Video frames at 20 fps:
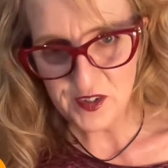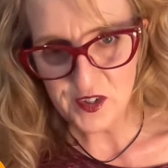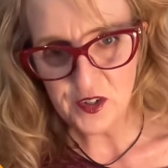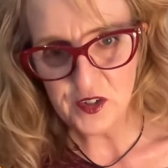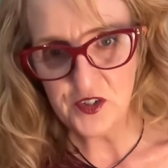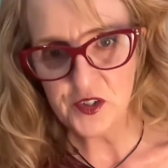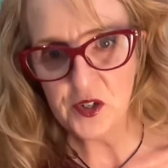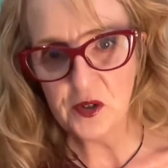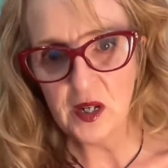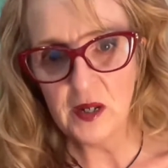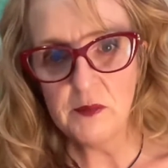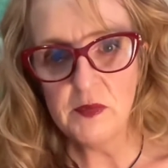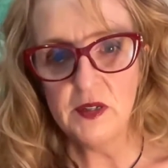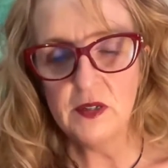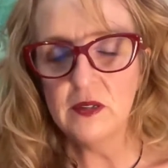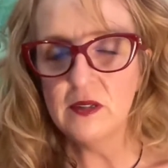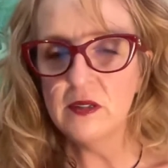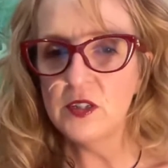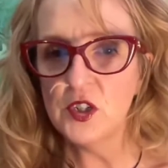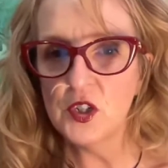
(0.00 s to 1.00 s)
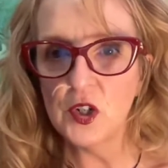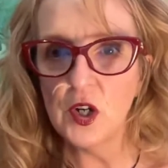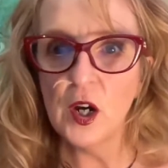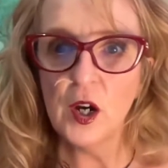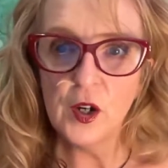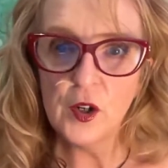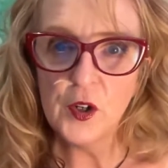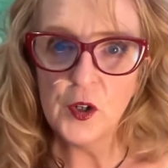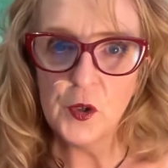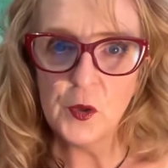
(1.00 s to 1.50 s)
also, I'm in
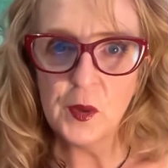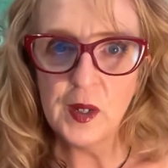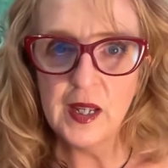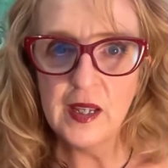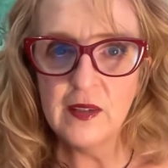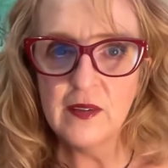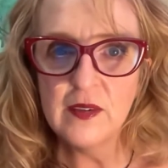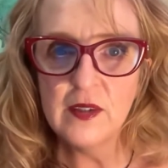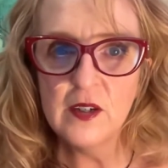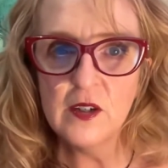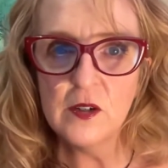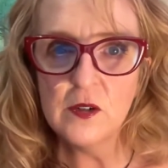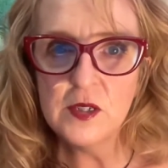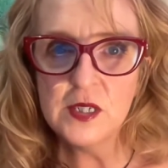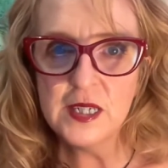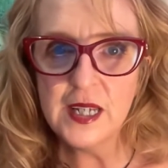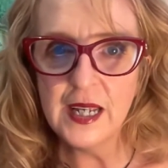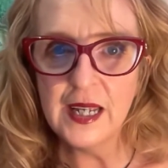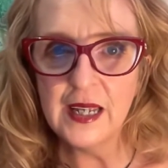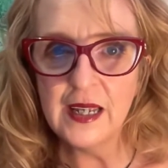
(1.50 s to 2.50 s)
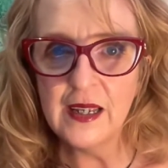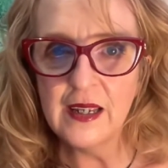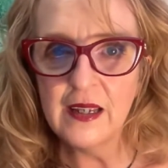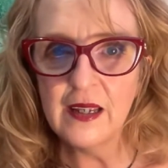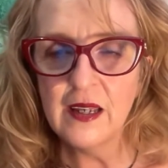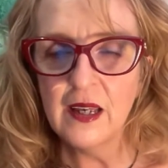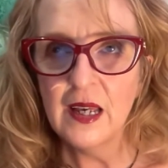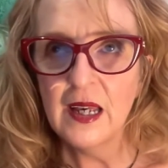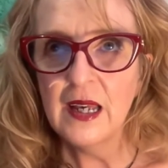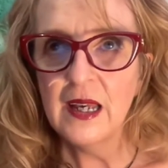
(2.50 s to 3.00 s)
Chicago, and there's a
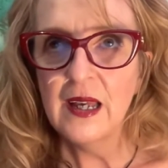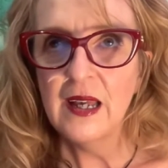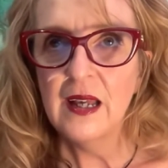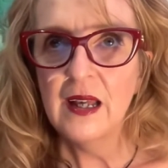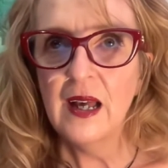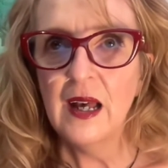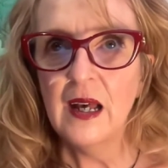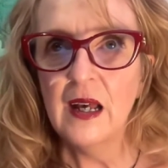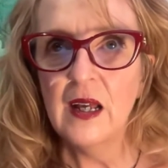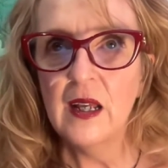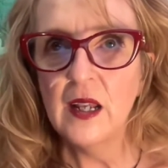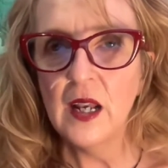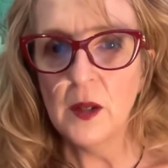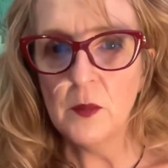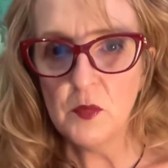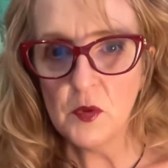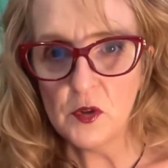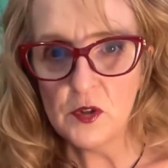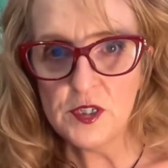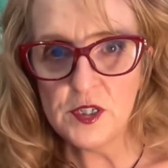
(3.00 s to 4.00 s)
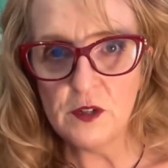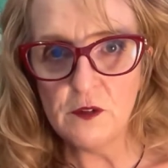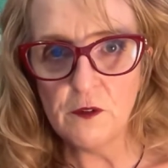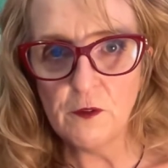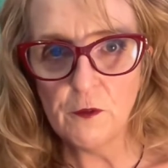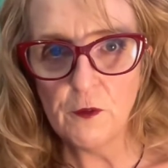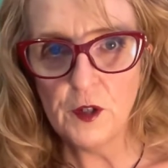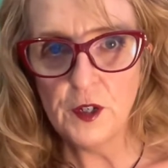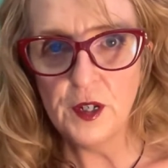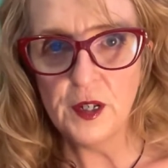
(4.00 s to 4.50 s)
immersive
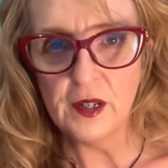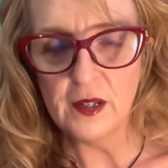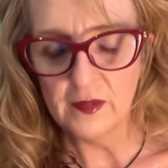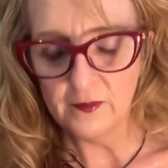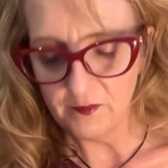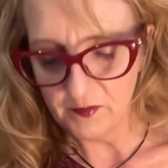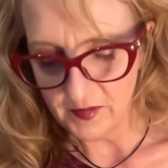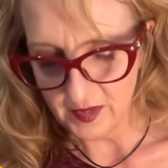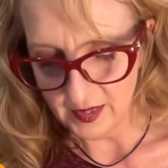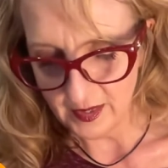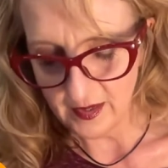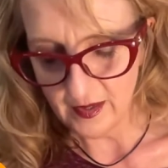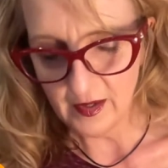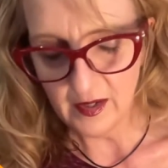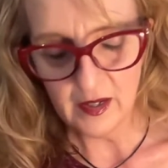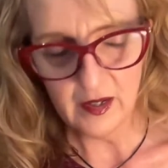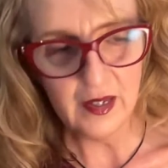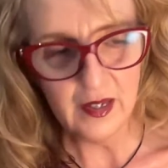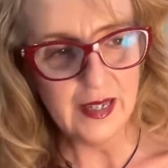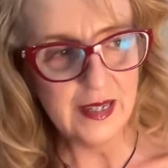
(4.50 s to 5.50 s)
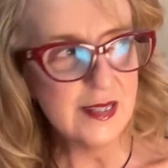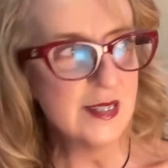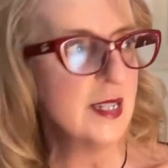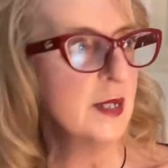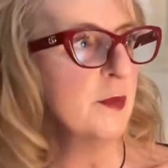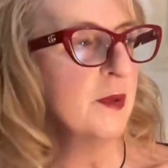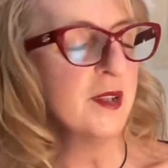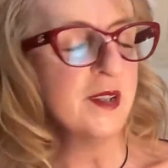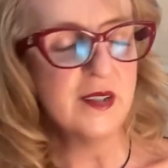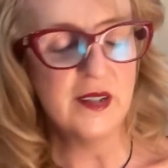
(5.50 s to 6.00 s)
Frida
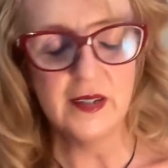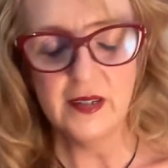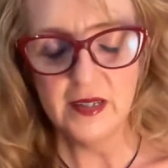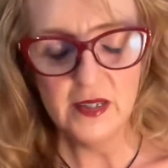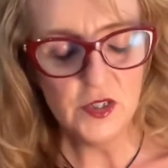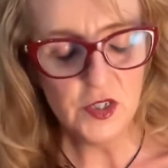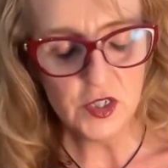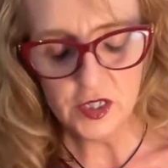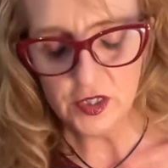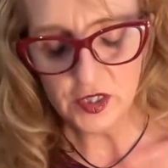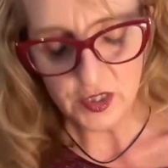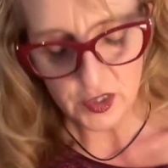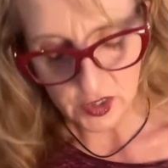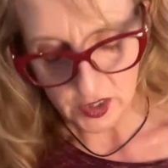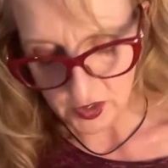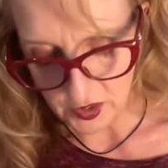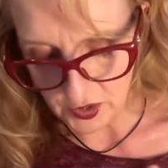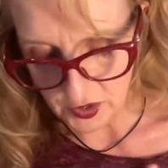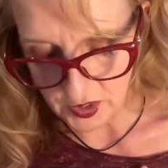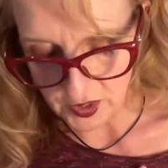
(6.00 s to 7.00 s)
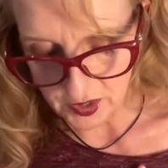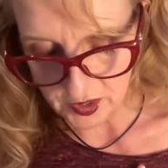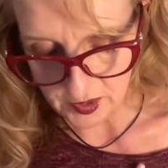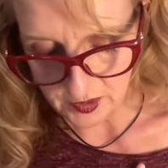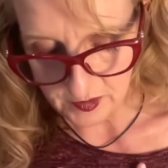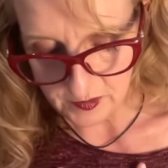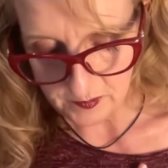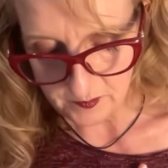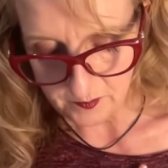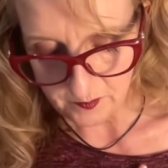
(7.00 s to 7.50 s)
exhibit, and she's
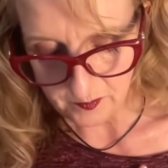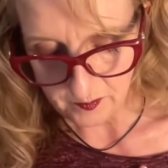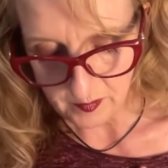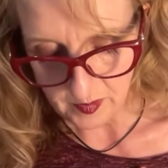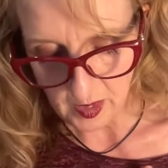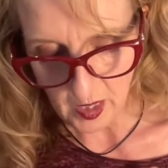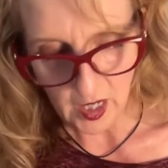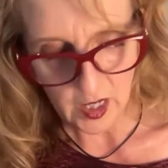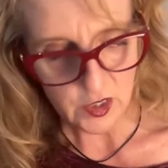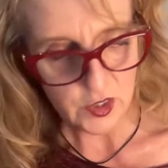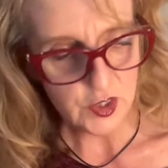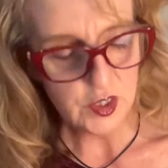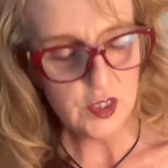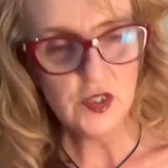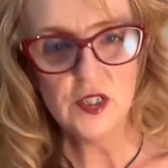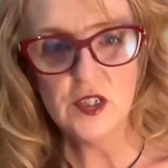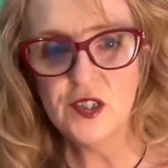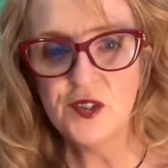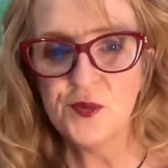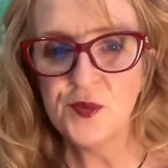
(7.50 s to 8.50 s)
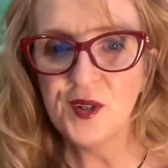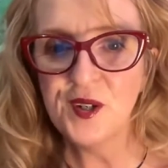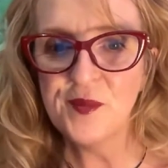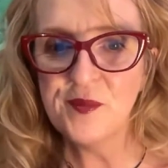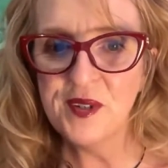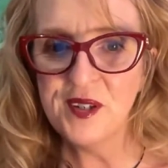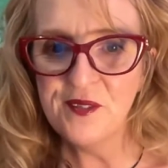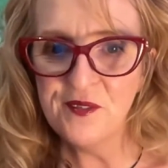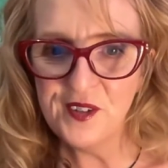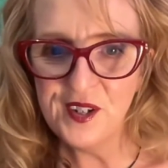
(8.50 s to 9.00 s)
just one of
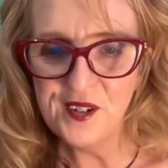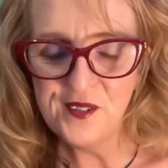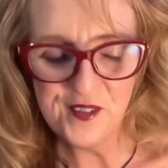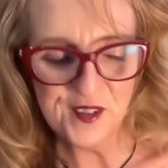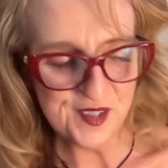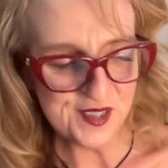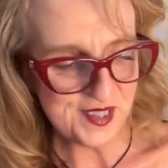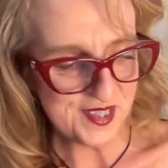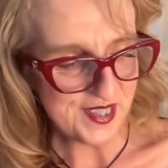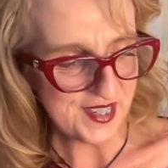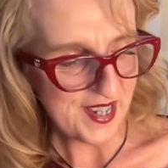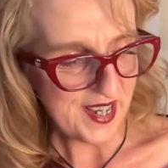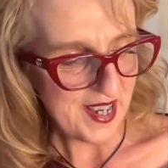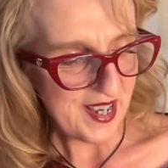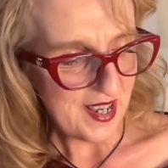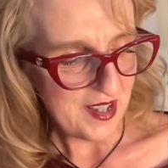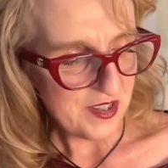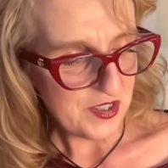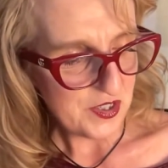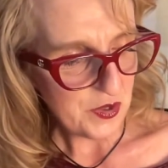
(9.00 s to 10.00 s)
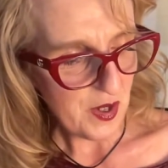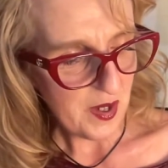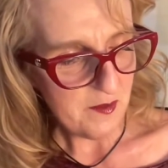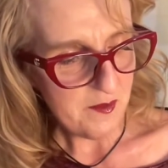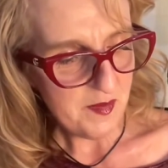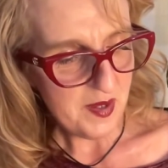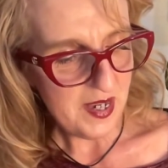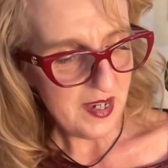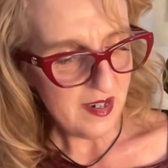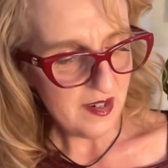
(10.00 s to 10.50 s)
my favorites. So I
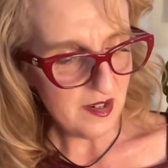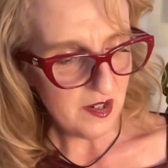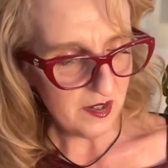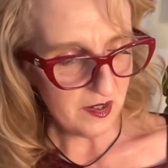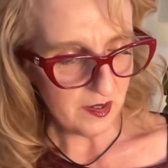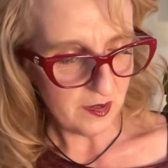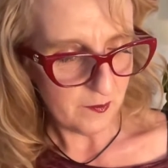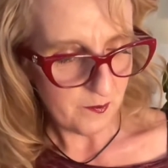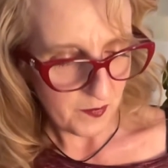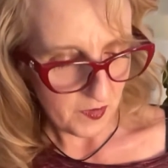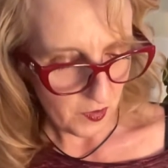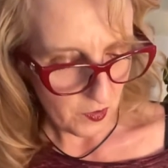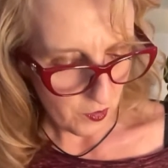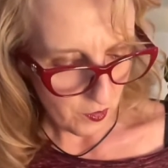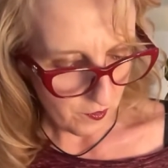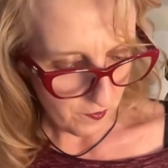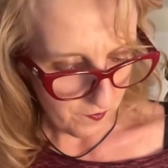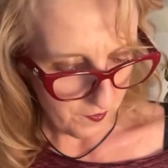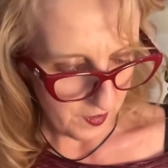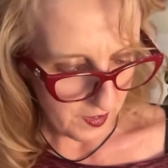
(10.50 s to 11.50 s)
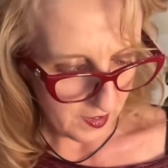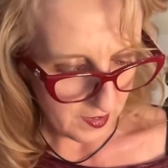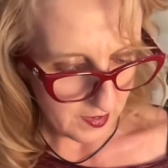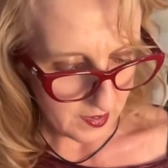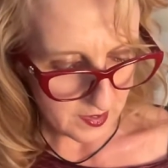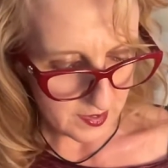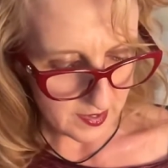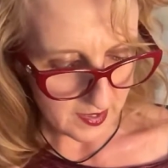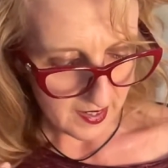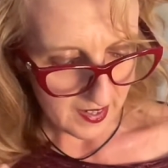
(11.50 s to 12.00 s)
made her
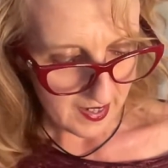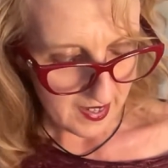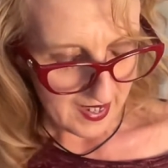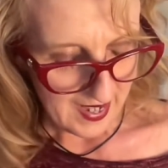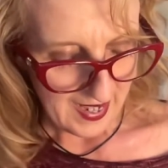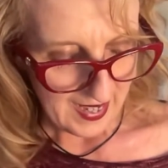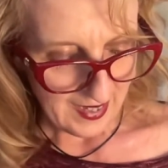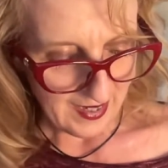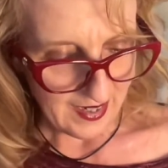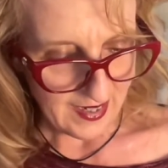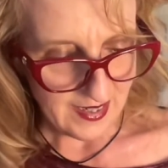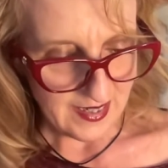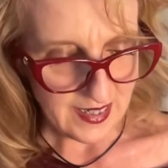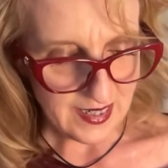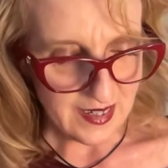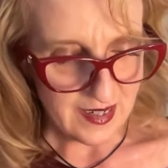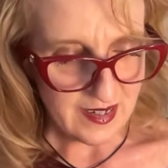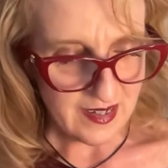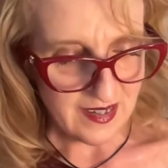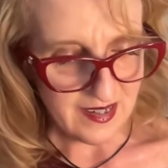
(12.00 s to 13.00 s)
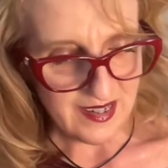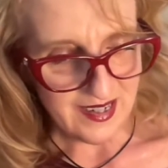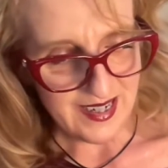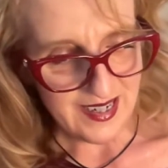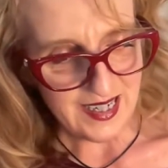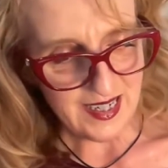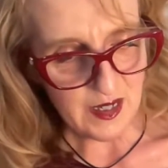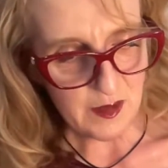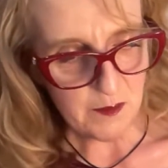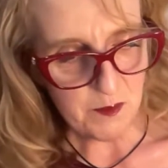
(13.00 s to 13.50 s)
face, and I did it
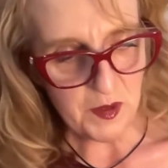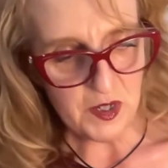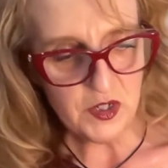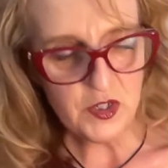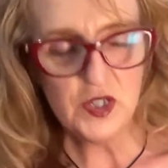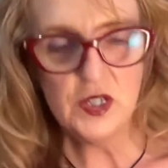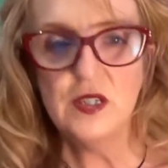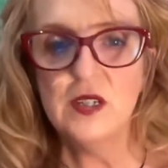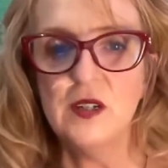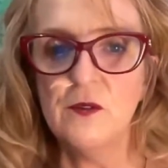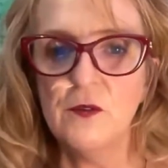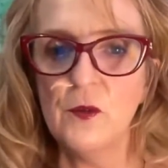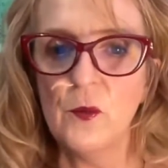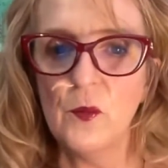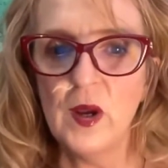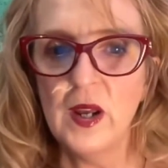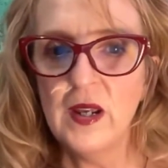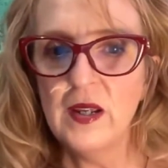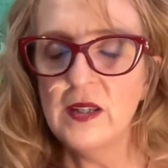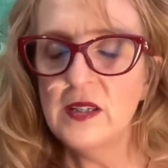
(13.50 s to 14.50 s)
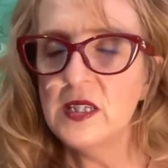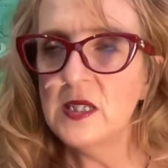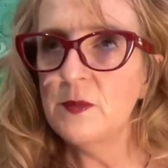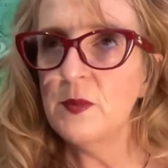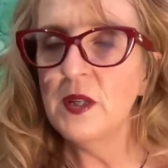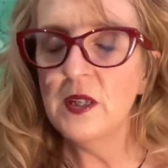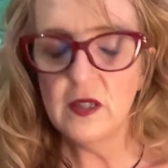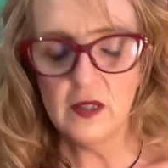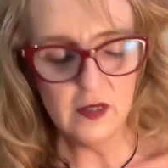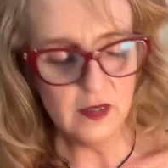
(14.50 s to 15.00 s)
in a bunch of different ways
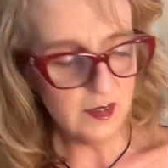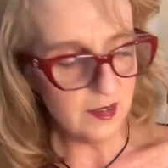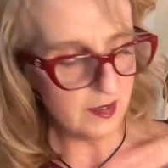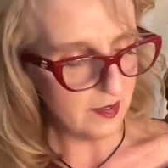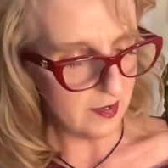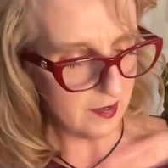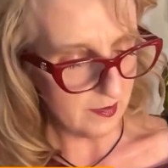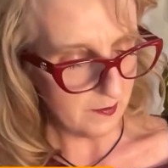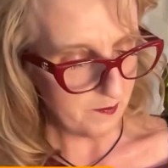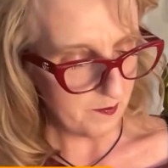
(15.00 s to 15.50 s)
because